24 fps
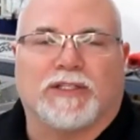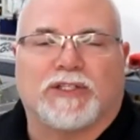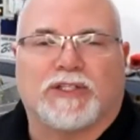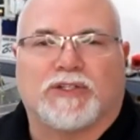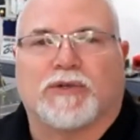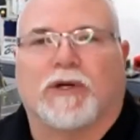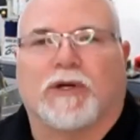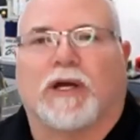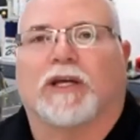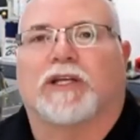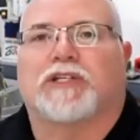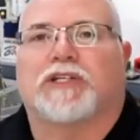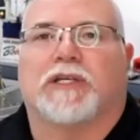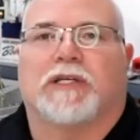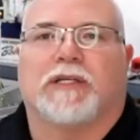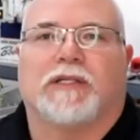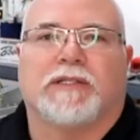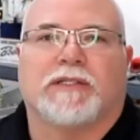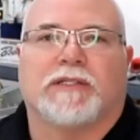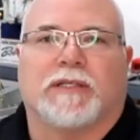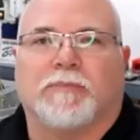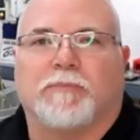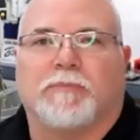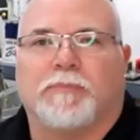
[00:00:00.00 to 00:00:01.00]
the
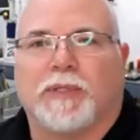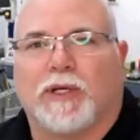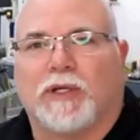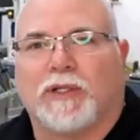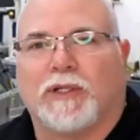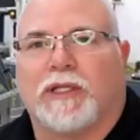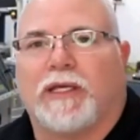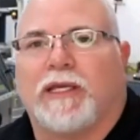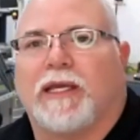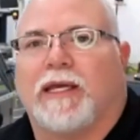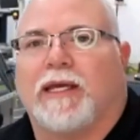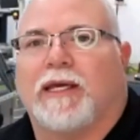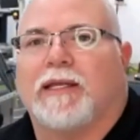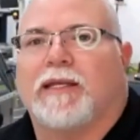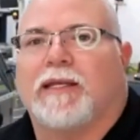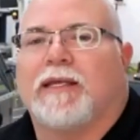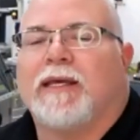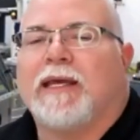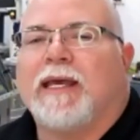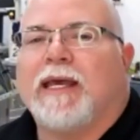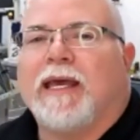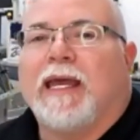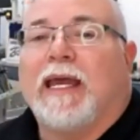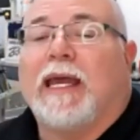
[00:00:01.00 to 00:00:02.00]
instructions, and building it.
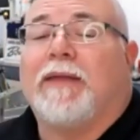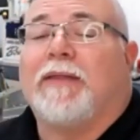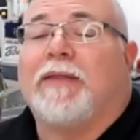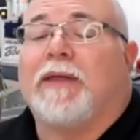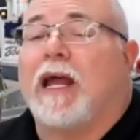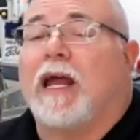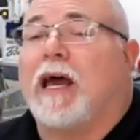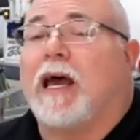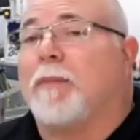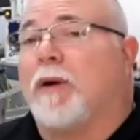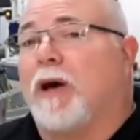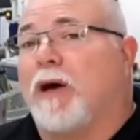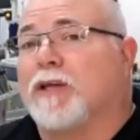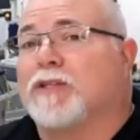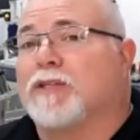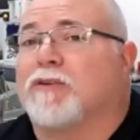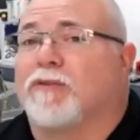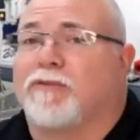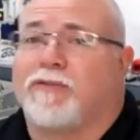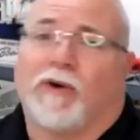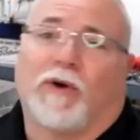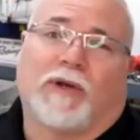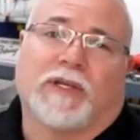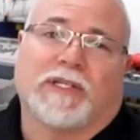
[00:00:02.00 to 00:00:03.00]
And then I'm
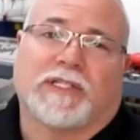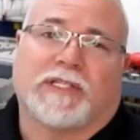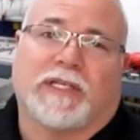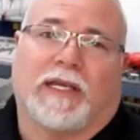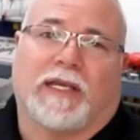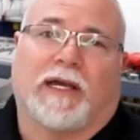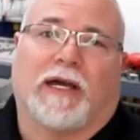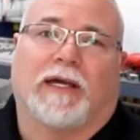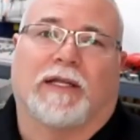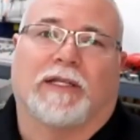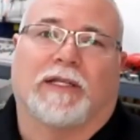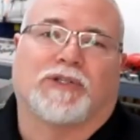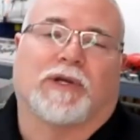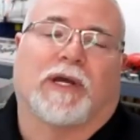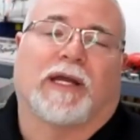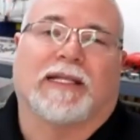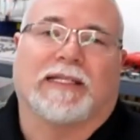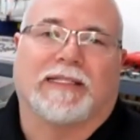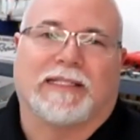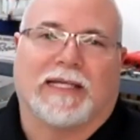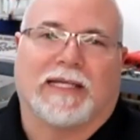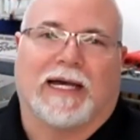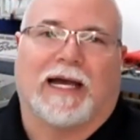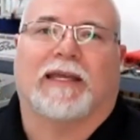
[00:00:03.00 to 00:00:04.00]
also focusing on trying
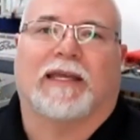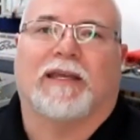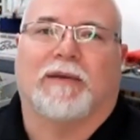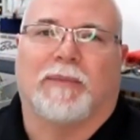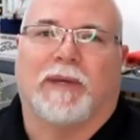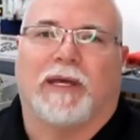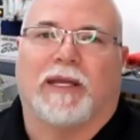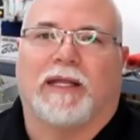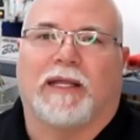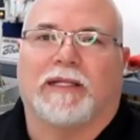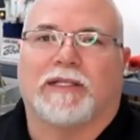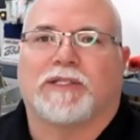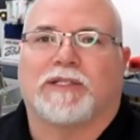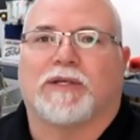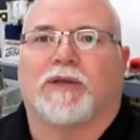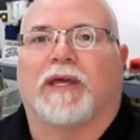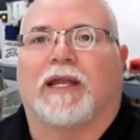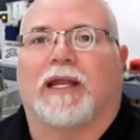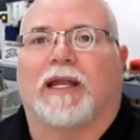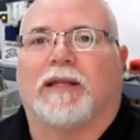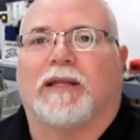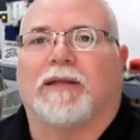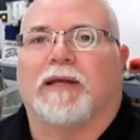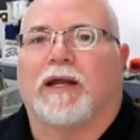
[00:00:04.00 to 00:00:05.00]
to document it so
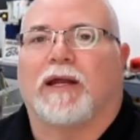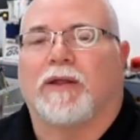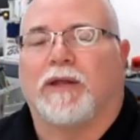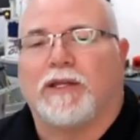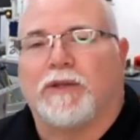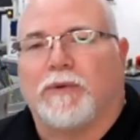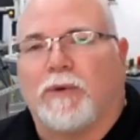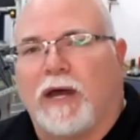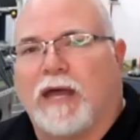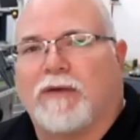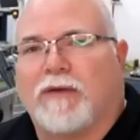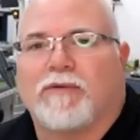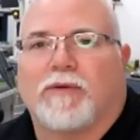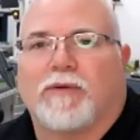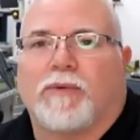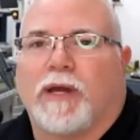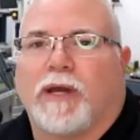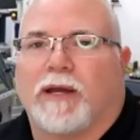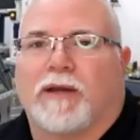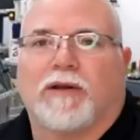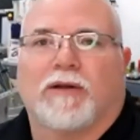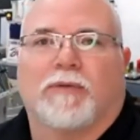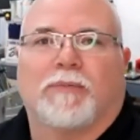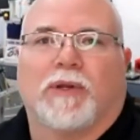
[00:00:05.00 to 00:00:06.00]
that not only do I have a
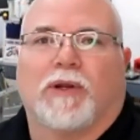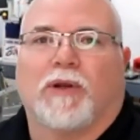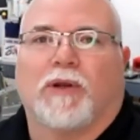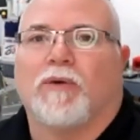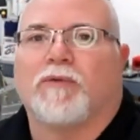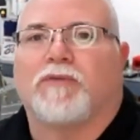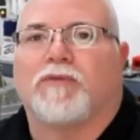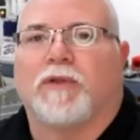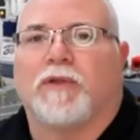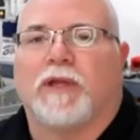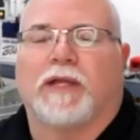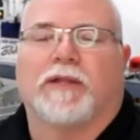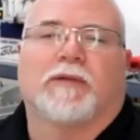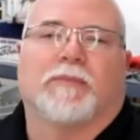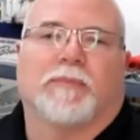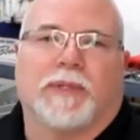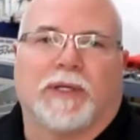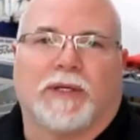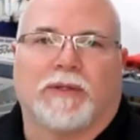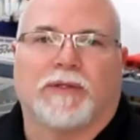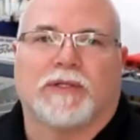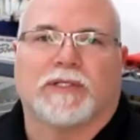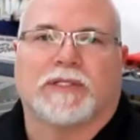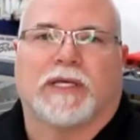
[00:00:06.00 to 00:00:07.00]
record, but hopefully other
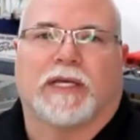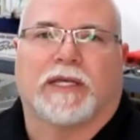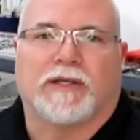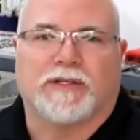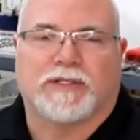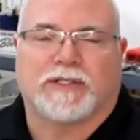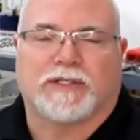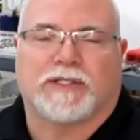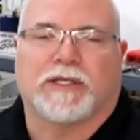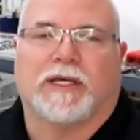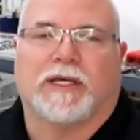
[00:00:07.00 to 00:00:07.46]
builders like